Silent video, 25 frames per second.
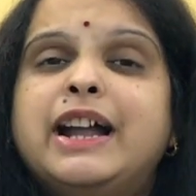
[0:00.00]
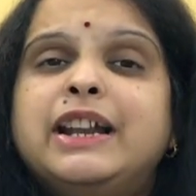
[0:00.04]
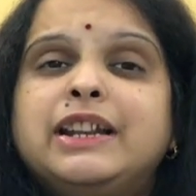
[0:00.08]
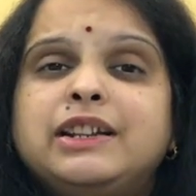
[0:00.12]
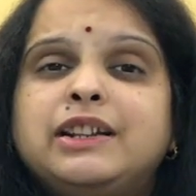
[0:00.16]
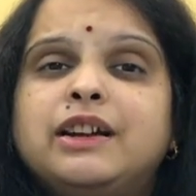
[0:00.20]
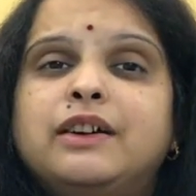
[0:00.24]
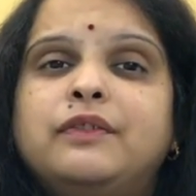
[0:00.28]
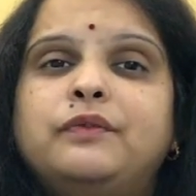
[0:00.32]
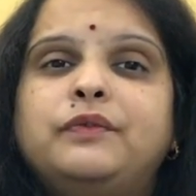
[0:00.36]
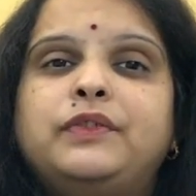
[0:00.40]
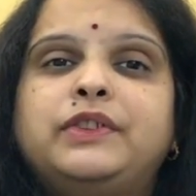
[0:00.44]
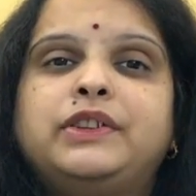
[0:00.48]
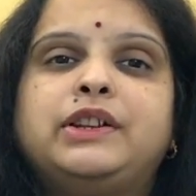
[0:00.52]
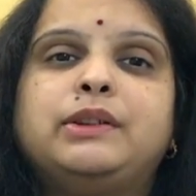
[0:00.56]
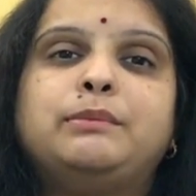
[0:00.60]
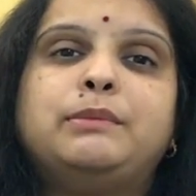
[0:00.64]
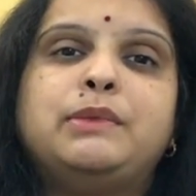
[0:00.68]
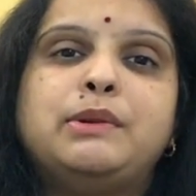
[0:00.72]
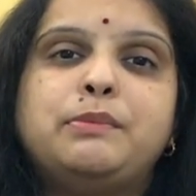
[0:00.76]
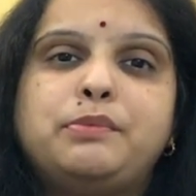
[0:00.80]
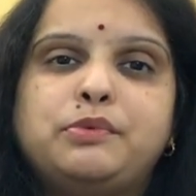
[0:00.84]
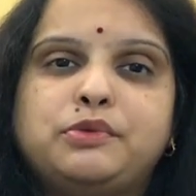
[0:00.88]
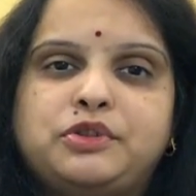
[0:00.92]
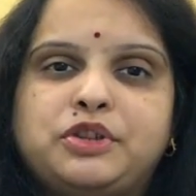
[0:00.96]

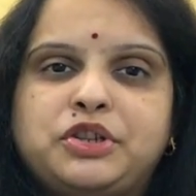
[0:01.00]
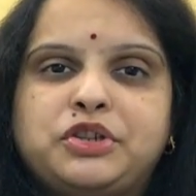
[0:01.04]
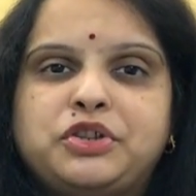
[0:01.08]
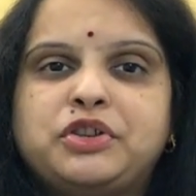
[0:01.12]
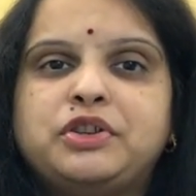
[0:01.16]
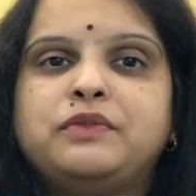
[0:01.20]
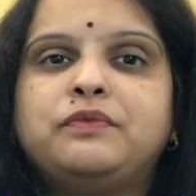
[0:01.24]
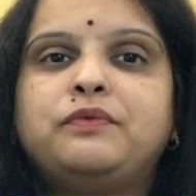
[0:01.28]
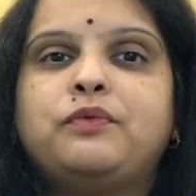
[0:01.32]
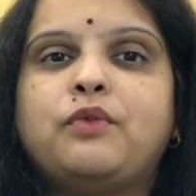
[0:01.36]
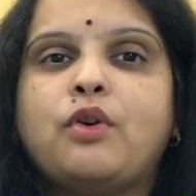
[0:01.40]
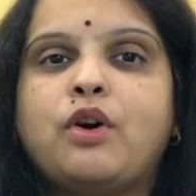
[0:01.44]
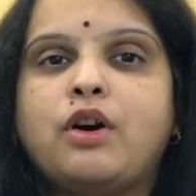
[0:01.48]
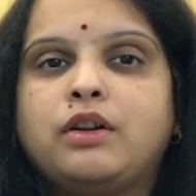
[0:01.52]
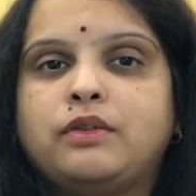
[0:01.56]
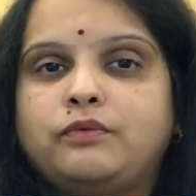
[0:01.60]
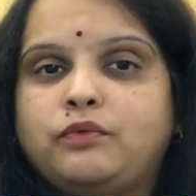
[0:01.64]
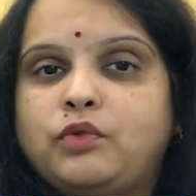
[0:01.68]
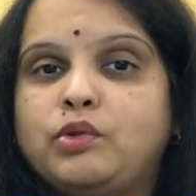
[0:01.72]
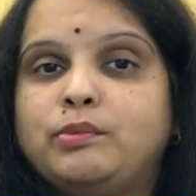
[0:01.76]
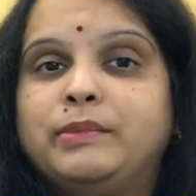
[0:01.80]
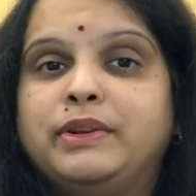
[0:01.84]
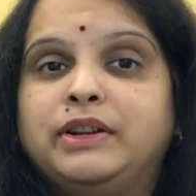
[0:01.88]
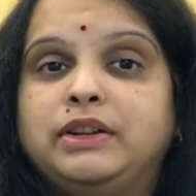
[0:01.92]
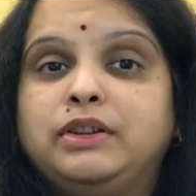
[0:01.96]
uncomfortable position for
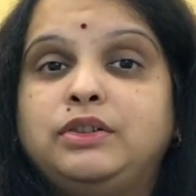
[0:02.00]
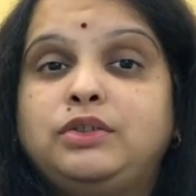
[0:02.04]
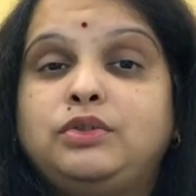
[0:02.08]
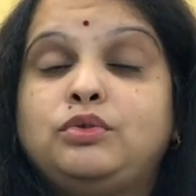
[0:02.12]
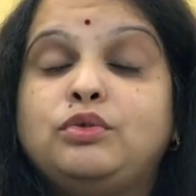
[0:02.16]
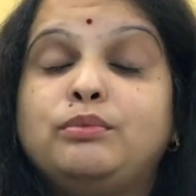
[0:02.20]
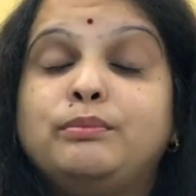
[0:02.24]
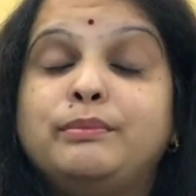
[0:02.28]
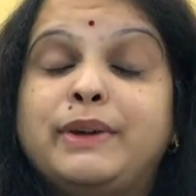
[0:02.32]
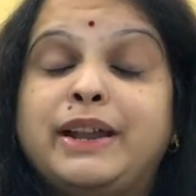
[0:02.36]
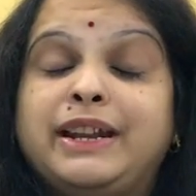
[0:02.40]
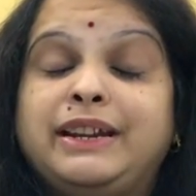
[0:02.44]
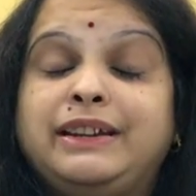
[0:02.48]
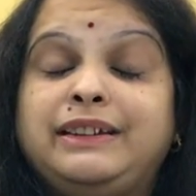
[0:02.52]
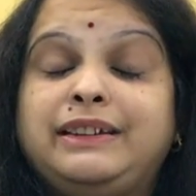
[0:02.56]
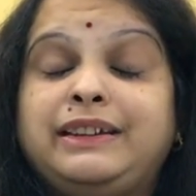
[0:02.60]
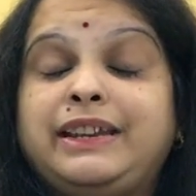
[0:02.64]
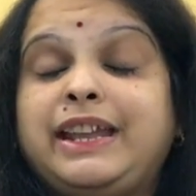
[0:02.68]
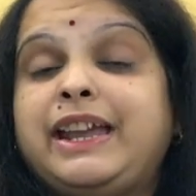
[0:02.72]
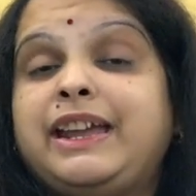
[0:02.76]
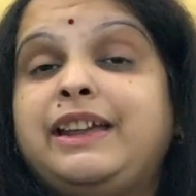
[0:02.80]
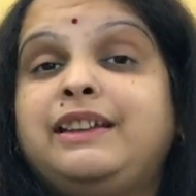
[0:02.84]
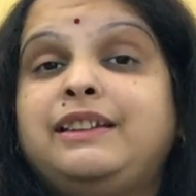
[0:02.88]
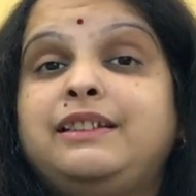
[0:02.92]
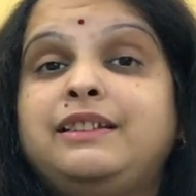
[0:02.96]
women to
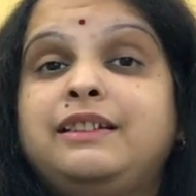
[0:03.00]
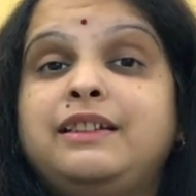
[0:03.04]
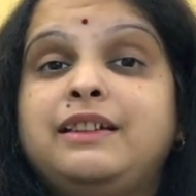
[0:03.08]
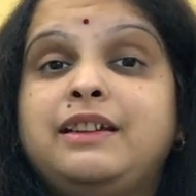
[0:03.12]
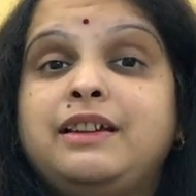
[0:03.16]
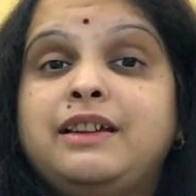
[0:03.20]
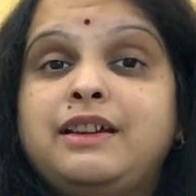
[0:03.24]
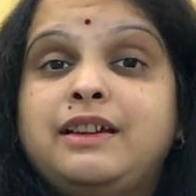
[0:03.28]
maintain